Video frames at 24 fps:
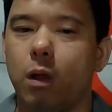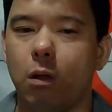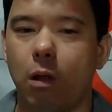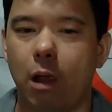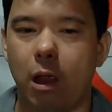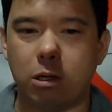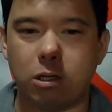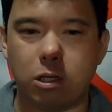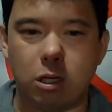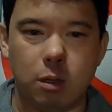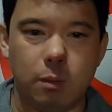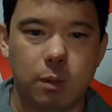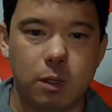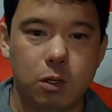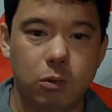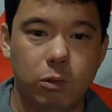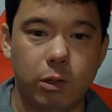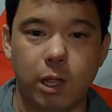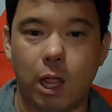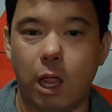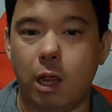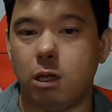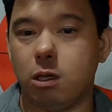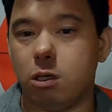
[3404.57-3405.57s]
are actually going to be
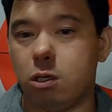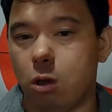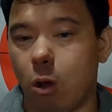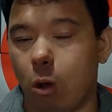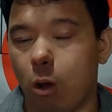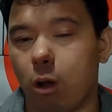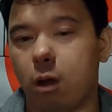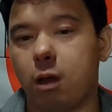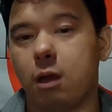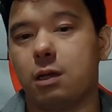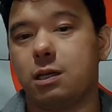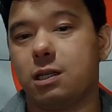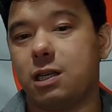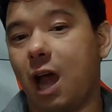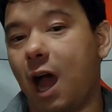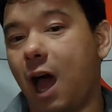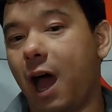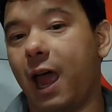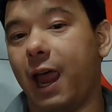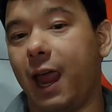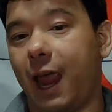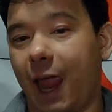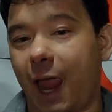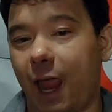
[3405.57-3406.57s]
doing a dark
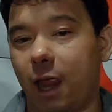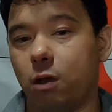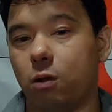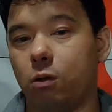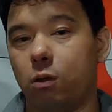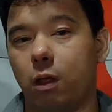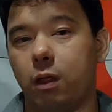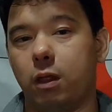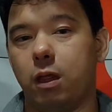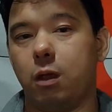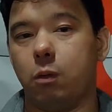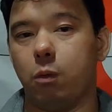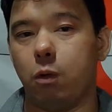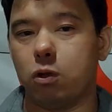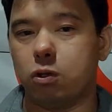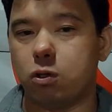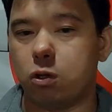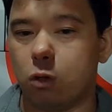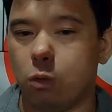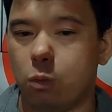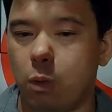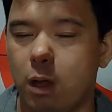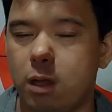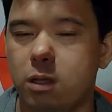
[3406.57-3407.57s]
tie handle on the
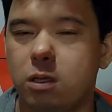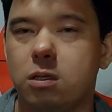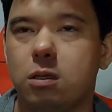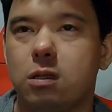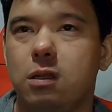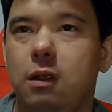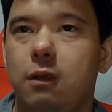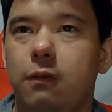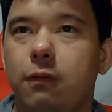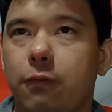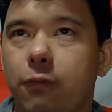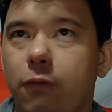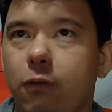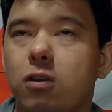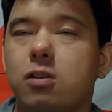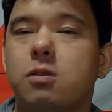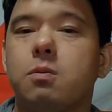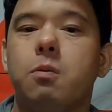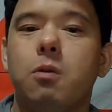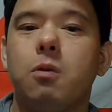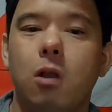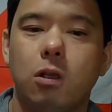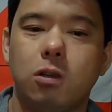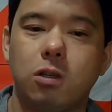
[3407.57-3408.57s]
original one. So the first
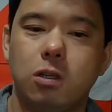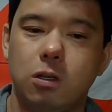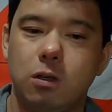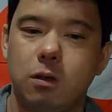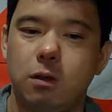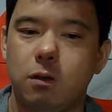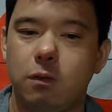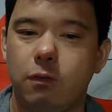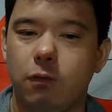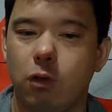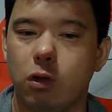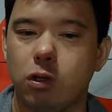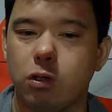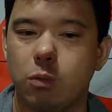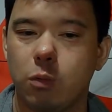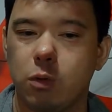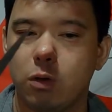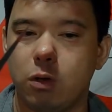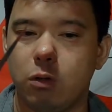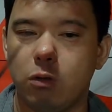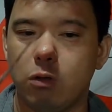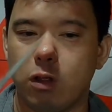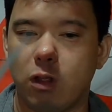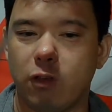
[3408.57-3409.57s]
production version
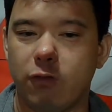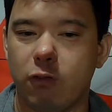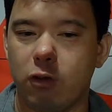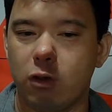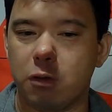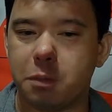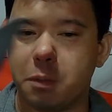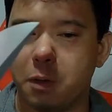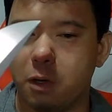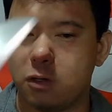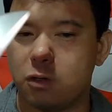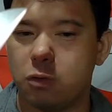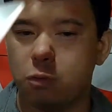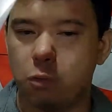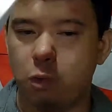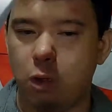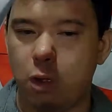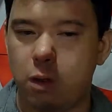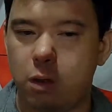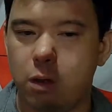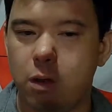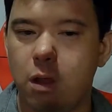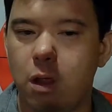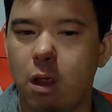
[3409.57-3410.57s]
we're doing, or the first production
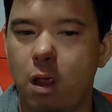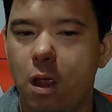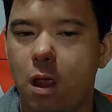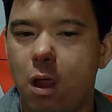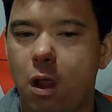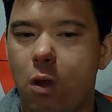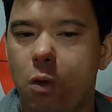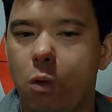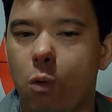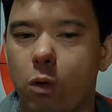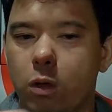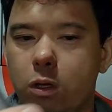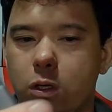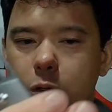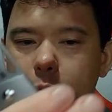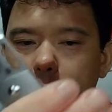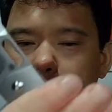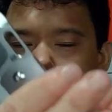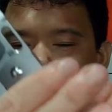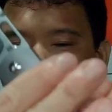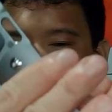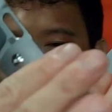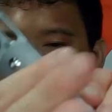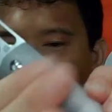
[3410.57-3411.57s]
run, we're
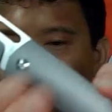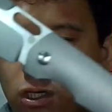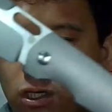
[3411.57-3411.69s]
doing a